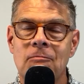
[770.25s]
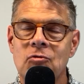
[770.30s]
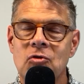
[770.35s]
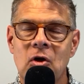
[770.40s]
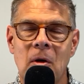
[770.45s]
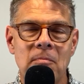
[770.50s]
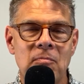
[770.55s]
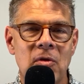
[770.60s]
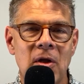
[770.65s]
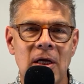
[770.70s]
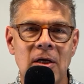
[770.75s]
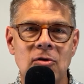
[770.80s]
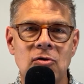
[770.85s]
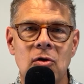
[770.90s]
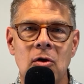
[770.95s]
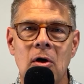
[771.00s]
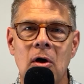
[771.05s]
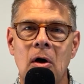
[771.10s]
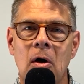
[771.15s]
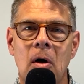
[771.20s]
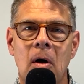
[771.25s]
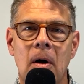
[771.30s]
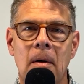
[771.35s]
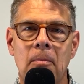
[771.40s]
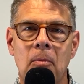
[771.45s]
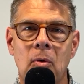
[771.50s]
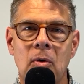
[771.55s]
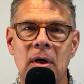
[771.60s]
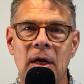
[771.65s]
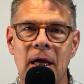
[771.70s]
Some things are
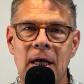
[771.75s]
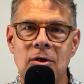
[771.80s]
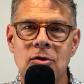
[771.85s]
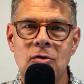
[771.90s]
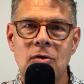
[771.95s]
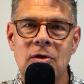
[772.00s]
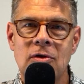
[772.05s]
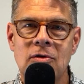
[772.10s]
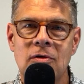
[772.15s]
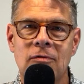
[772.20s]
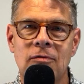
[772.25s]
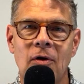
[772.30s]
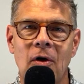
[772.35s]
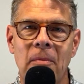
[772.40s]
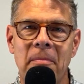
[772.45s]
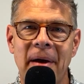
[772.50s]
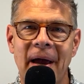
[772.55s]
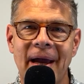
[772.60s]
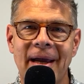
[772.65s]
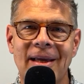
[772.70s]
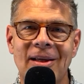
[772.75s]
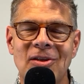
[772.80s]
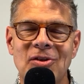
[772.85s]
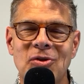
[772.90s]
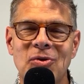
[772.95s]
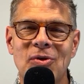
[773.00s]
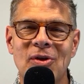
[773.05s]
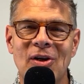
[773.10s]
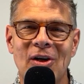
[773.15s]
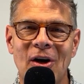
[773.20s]
more dangerous to fall back
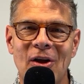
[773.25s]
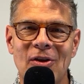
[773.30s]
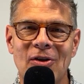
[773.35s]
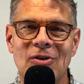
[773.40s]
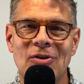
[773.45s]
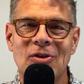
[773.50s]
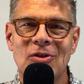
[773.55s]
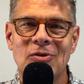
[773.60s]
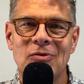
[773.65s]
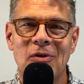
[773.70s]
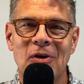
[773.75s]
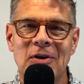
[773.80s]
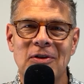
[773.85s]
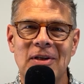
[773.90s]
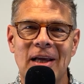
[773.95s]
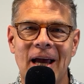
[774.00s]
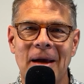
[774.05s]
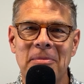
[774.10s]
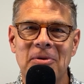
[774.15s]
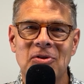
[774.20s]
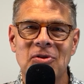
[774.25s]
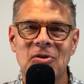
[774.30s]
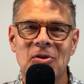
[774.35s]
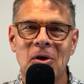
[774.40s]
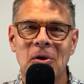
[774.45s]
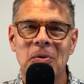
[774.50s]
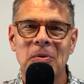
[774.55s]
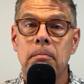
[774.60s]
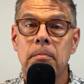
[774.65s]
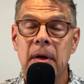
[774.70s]
into than others as far as habits
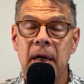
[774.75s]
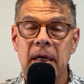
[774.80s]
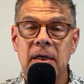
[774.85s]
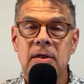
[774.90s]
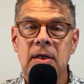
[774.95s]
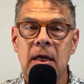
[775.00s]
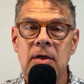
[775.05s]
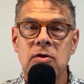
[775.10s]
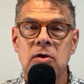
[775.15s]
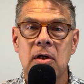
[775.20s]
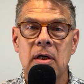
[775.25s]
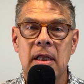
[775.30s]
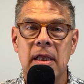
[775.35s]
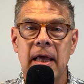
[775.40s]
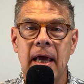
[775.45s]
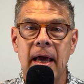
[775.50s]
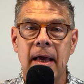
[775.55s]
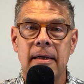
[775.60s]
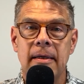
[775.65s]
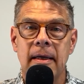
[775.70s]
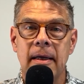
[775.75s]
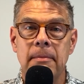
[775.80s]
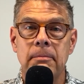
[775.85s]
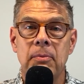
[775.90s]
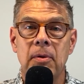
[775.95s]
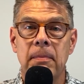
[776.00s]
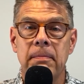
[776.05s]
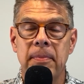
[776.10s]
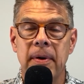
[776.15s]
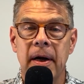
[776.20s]
go. Pay attention to that and
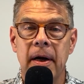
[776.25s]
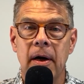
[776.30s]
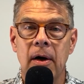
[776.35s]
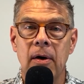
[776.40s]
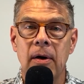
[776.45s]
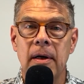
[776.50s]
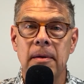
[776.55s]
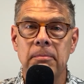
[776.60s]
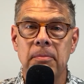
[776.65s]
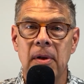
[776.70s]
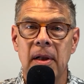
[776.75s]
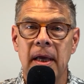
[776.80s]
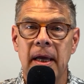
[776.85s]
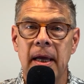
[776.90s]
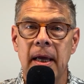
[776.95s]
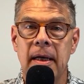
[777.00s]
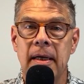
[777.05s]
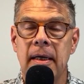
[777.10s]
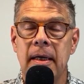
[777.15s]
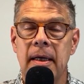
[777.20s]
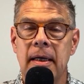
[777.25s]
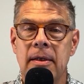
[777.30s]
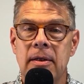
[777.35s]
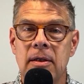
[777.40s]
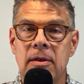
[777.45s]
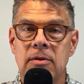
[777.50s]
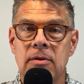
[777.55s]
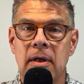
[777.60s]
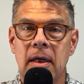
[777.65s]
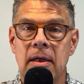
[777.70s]
prepare and plan
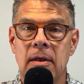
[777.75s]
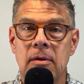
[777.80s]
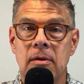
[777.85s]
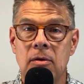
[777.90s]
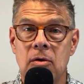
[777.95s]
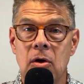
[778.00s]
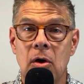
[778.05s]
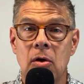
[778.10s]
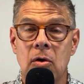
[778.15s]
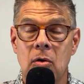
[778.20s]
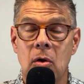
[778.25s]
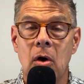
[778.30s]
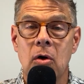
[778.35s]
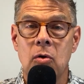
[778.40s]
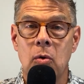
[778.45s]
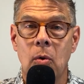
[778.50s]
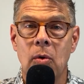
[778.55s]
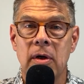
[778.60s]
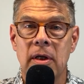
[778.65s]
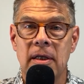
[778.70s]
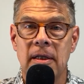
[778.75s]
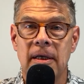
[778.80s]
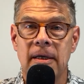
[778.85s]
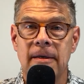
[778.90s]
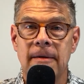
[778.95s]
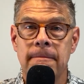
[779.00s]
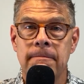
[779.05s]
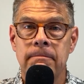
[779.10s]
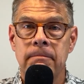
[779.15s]
and accordingly.